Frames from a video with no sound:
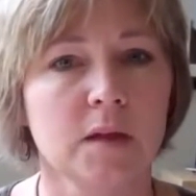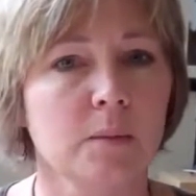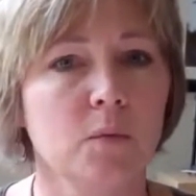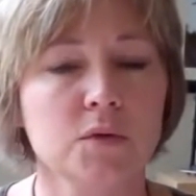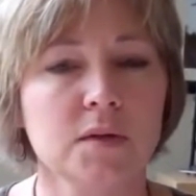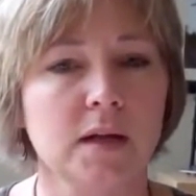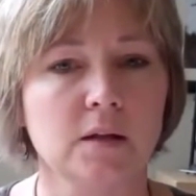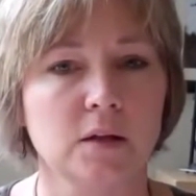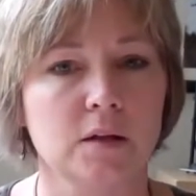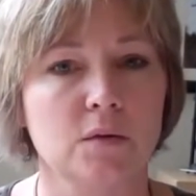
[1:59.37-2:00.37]
that most
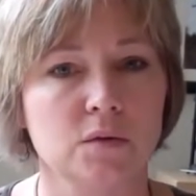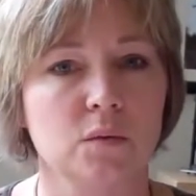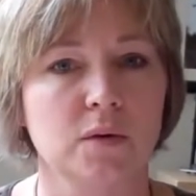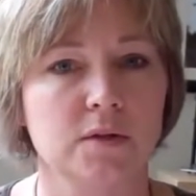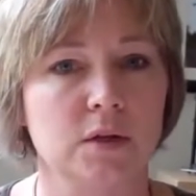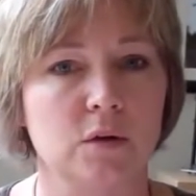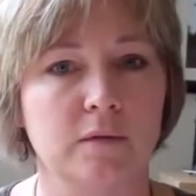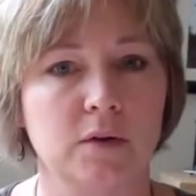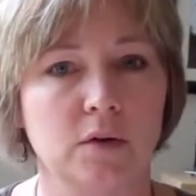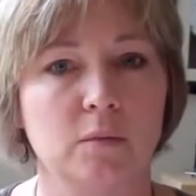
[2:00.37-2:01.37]
likely those are words that you
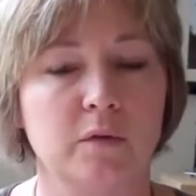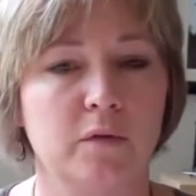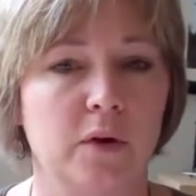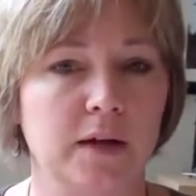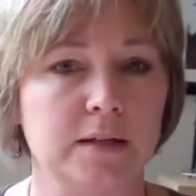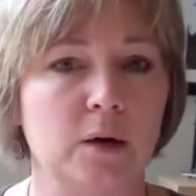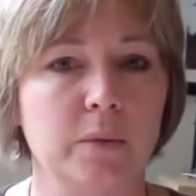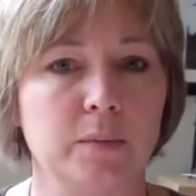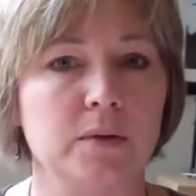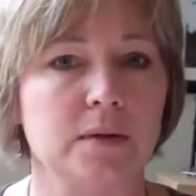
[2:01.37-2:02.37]
haven't heard before. And I tell
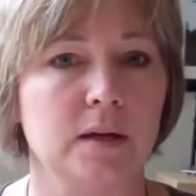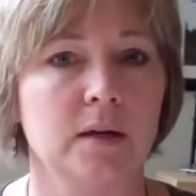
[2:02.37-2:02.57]
people it's